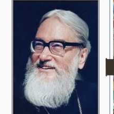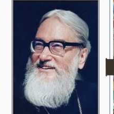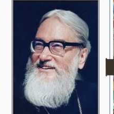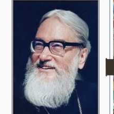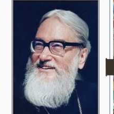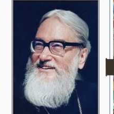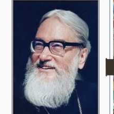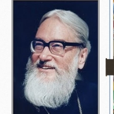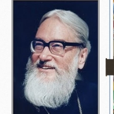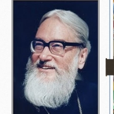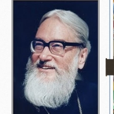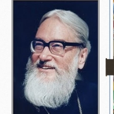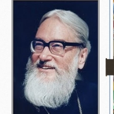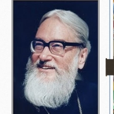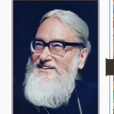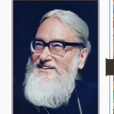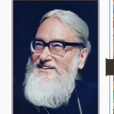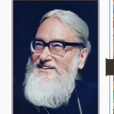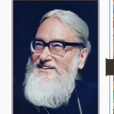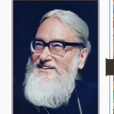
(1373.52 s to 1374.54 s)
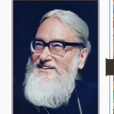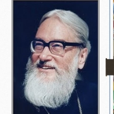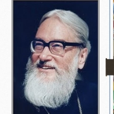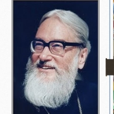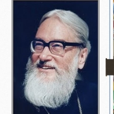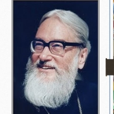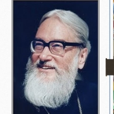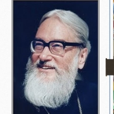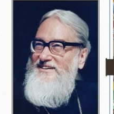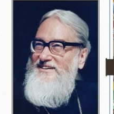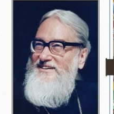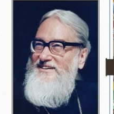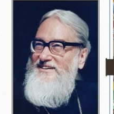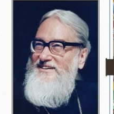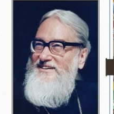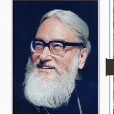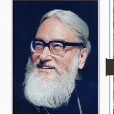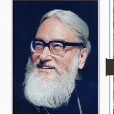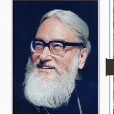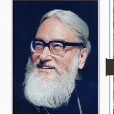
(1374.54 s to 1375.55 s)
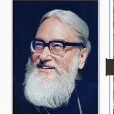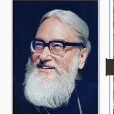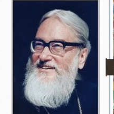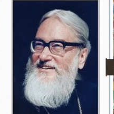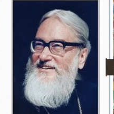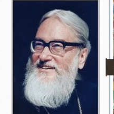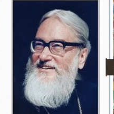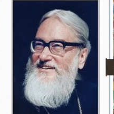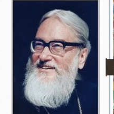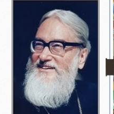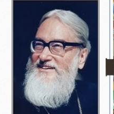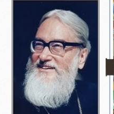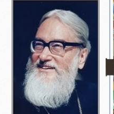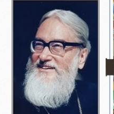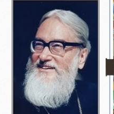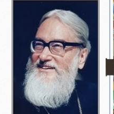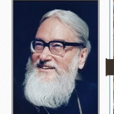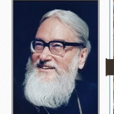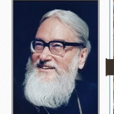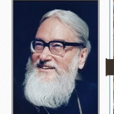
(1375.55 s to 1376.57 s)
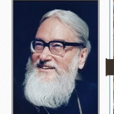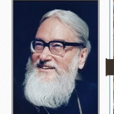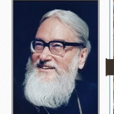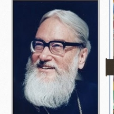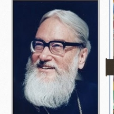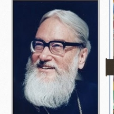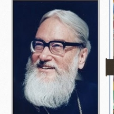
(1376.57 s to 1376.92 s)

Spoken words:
Nobody speaks.